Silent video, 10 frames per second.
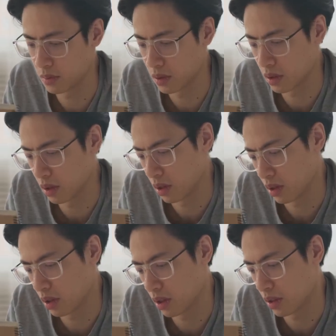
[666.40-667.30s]
What are you
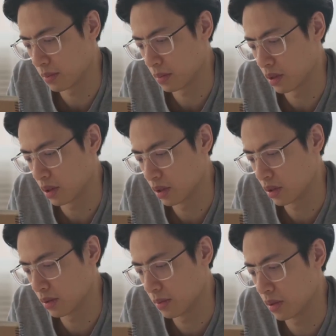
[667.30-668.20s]
going to start doing
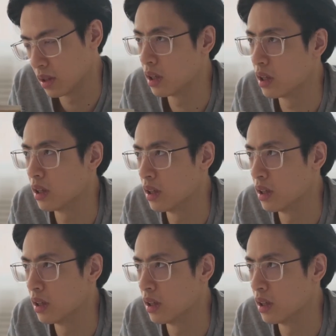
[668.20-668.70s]
today to improve your